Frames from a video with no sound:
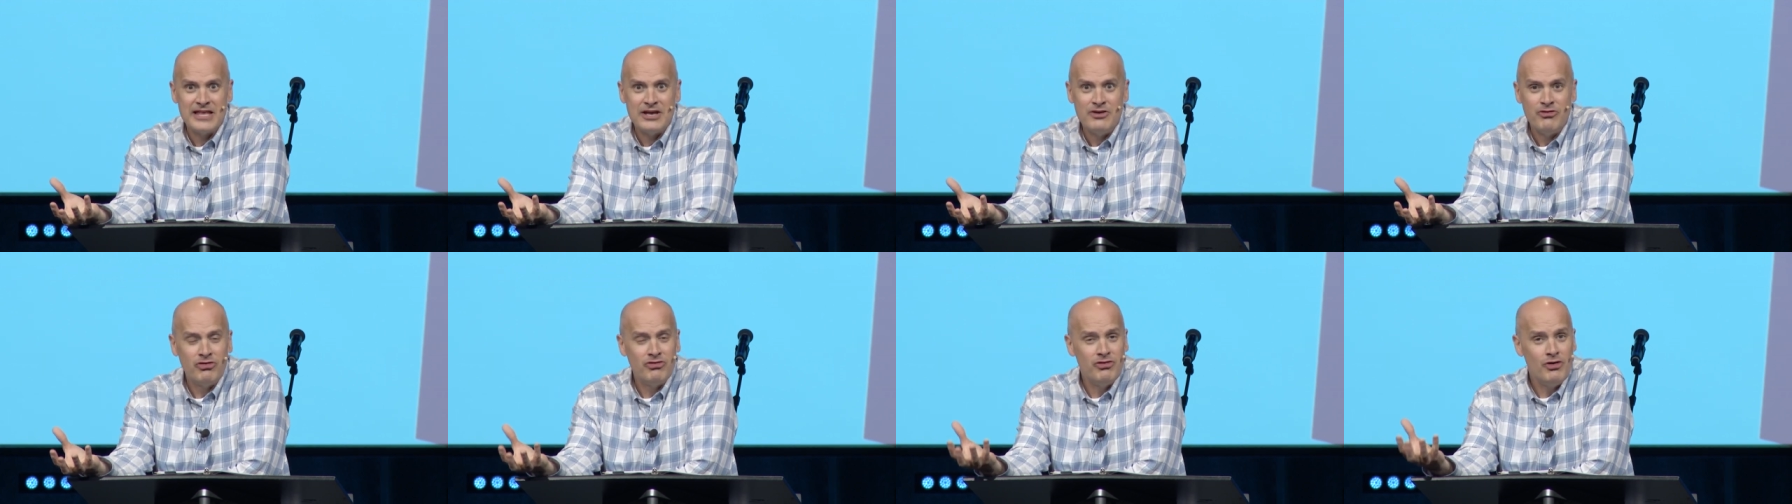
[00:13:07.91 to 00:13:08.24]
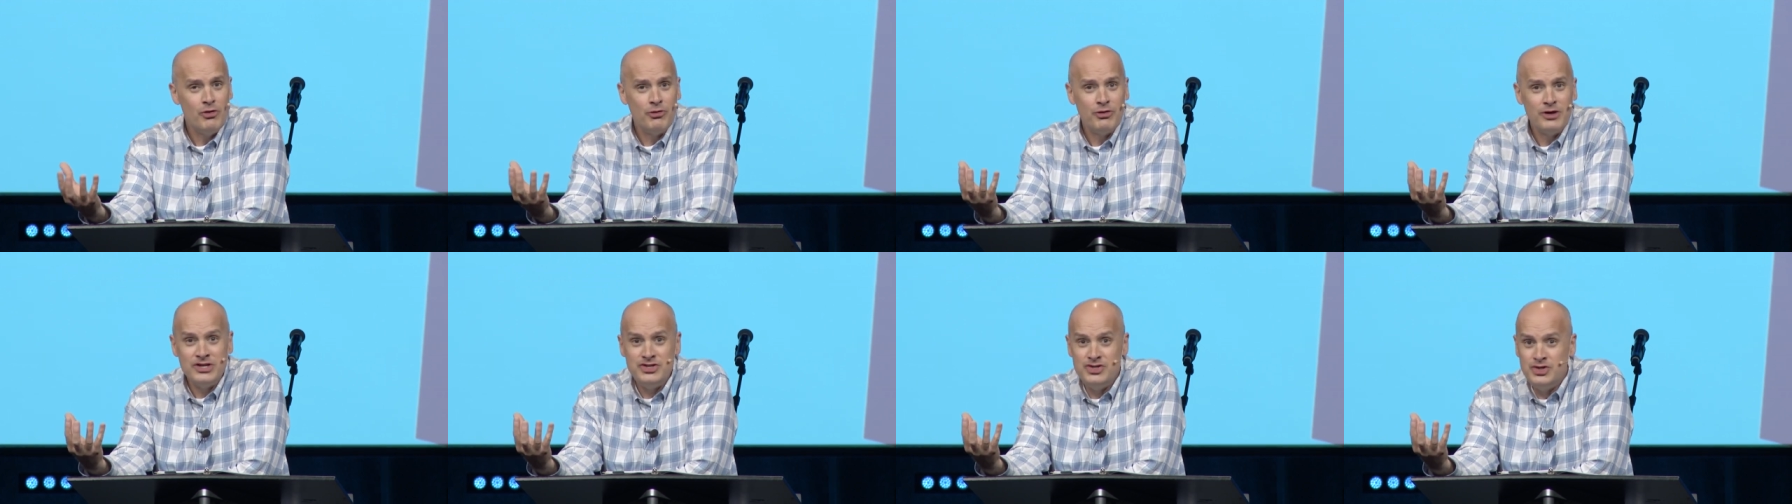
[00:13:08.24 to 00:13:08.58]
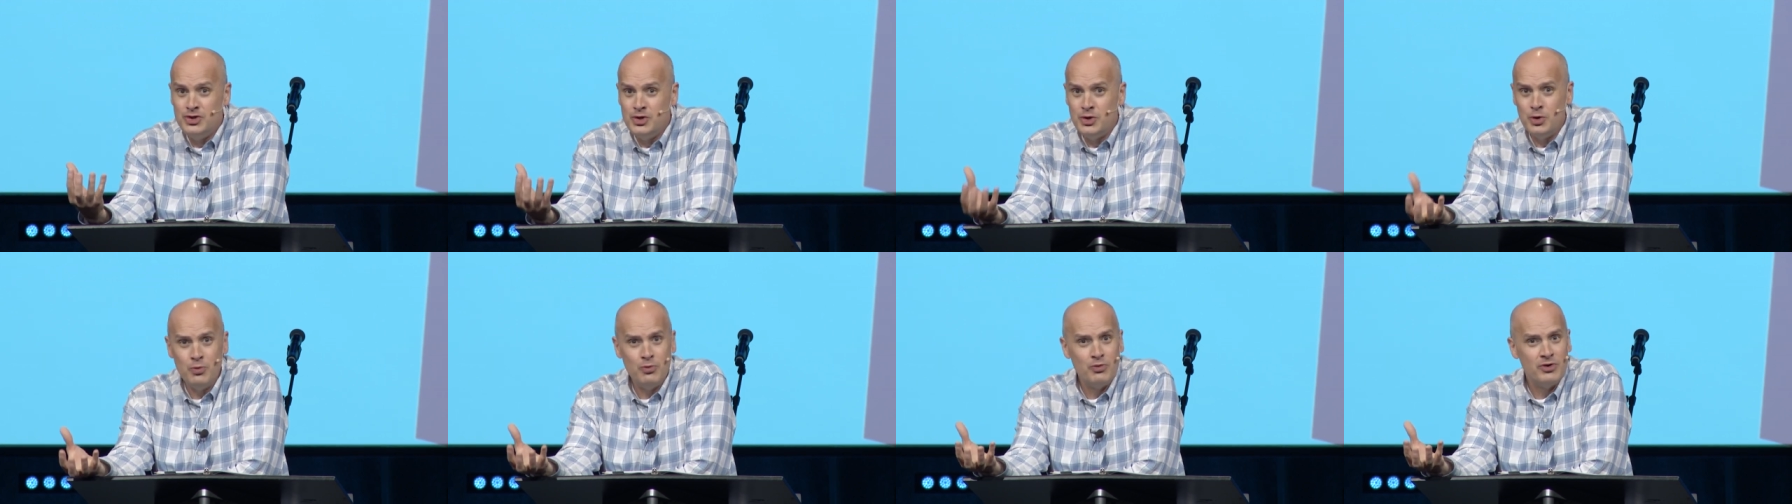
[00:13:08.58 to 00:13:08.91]
so
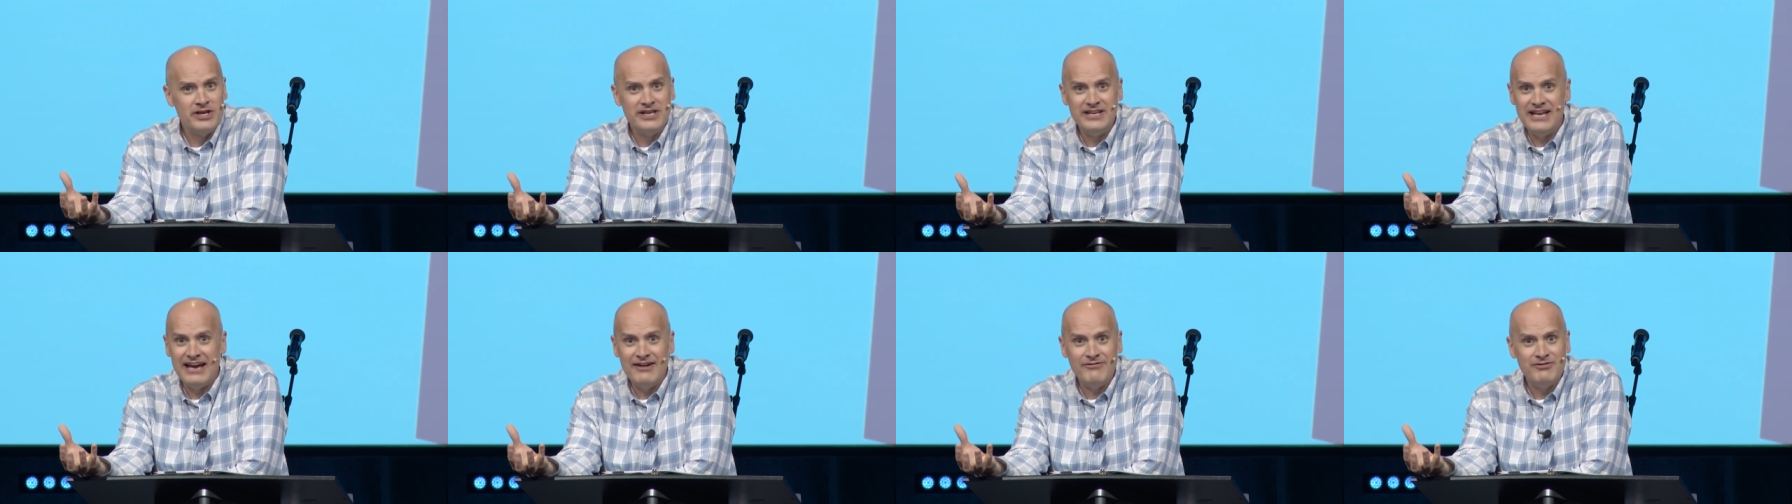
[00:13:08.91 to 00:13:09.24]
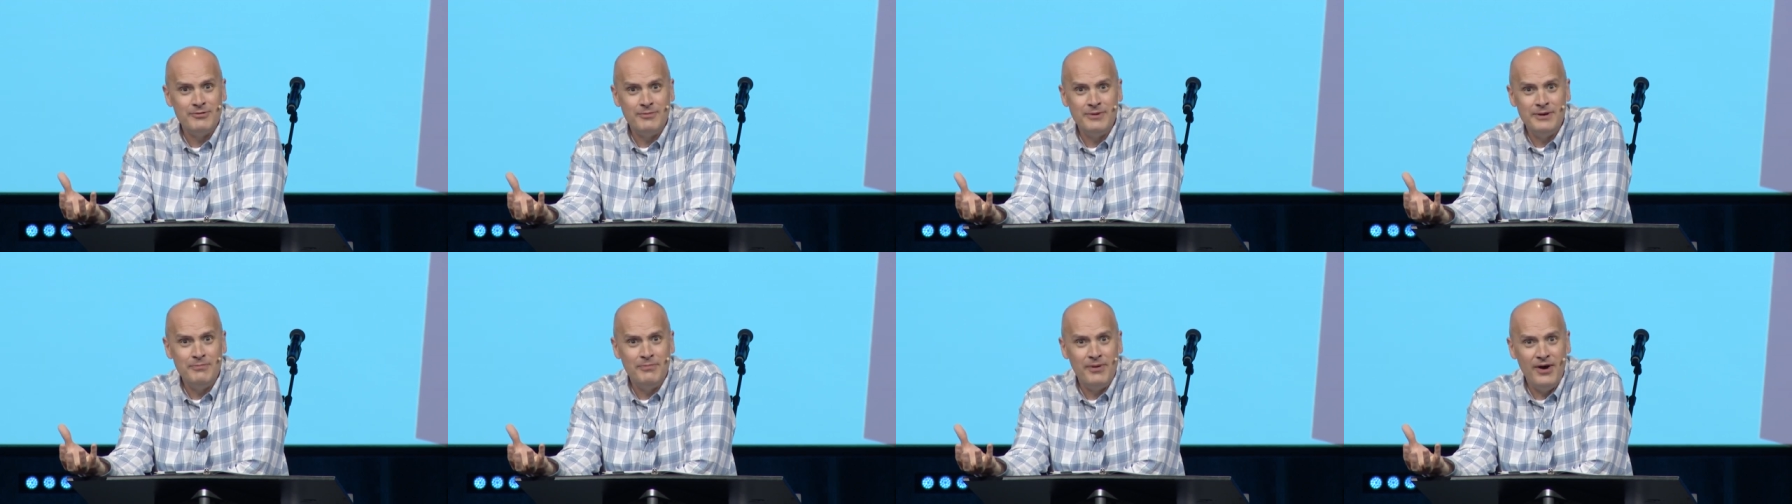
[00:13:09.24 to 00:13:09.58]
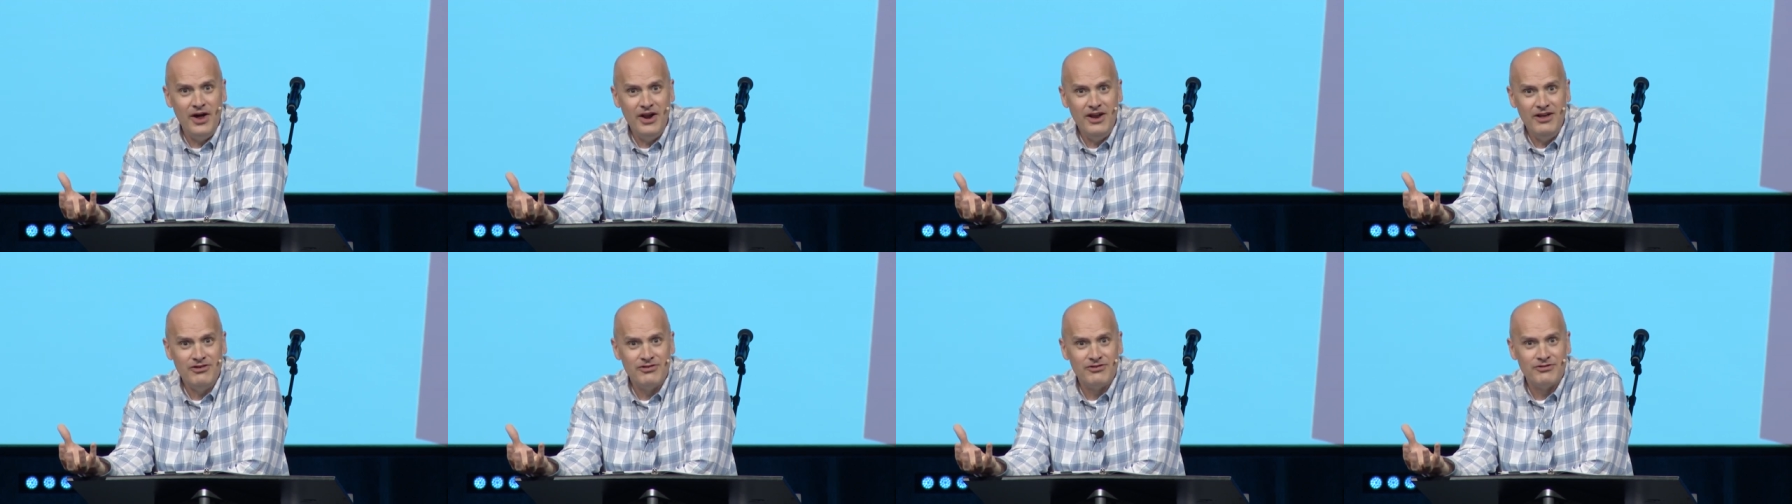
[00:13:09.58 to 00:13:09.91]
that you wouldn't have to be
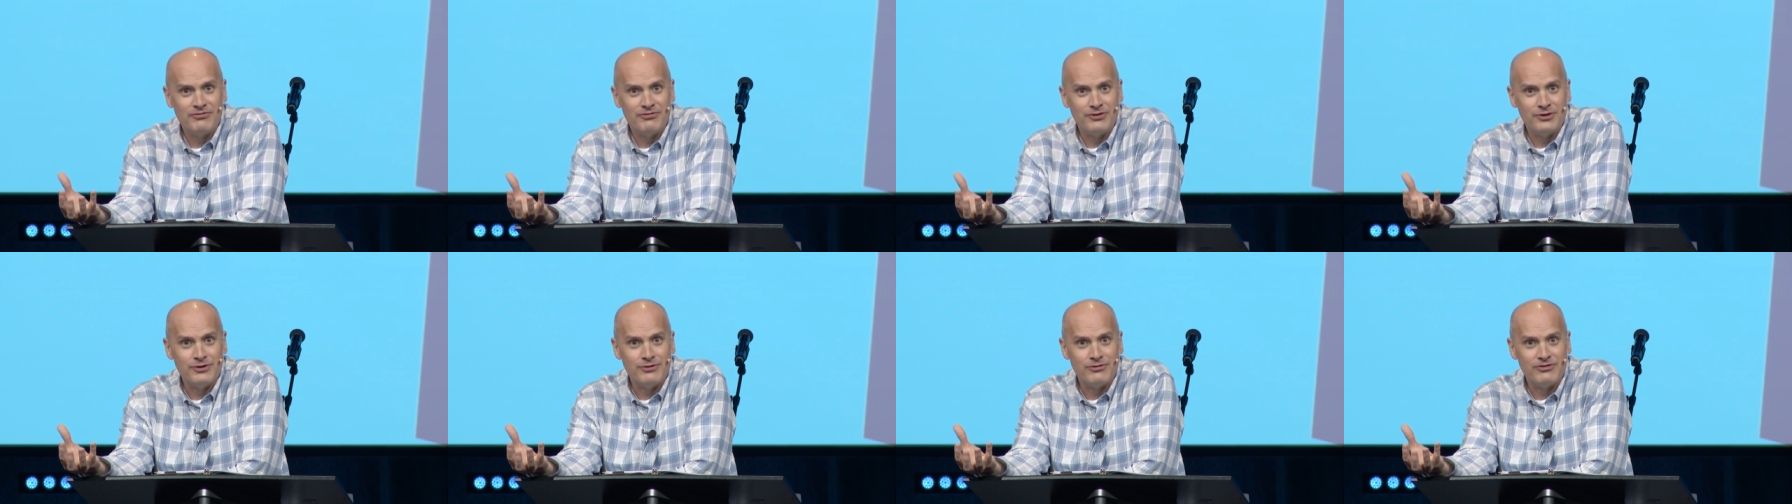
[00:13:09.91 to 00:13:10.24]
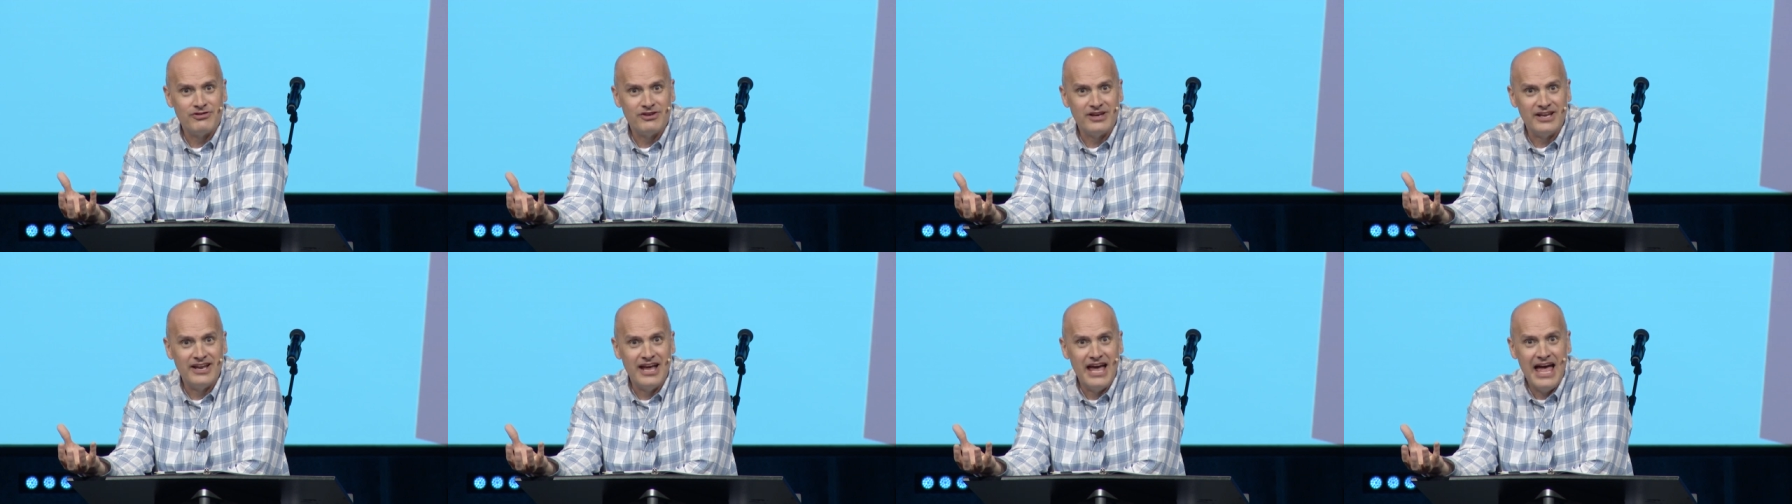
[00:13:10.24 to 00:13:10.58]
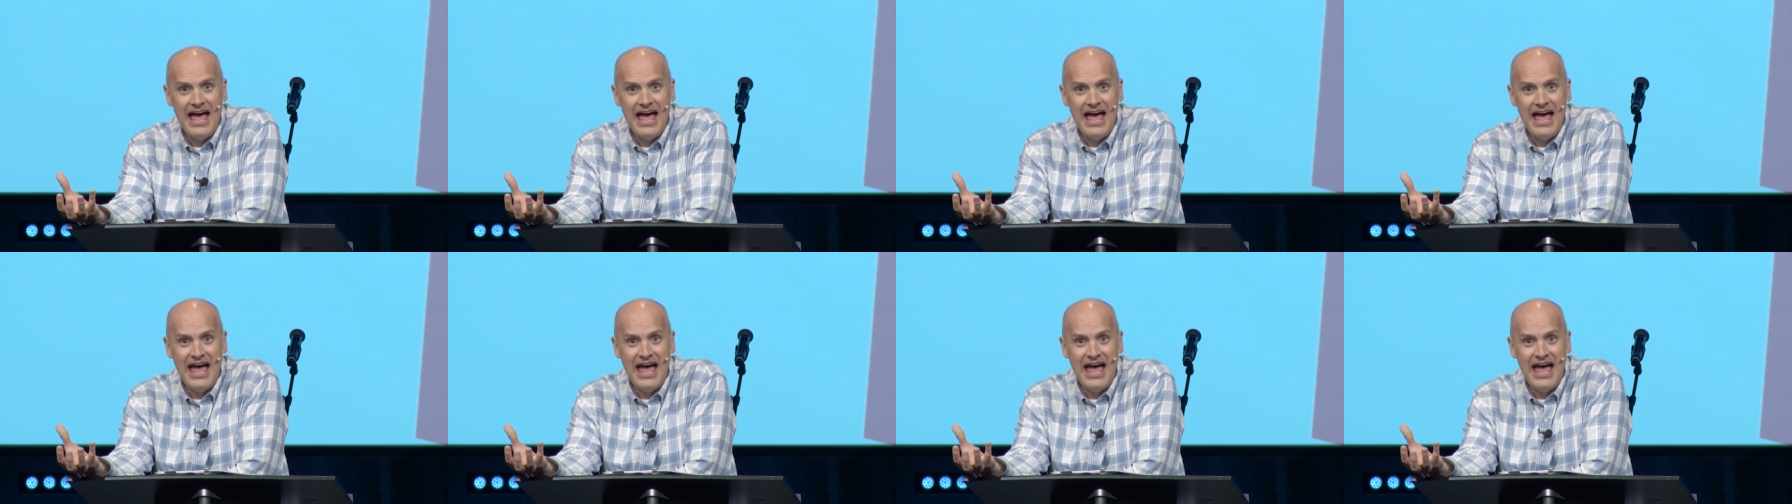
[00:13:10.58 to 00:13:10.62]
punished for your sin.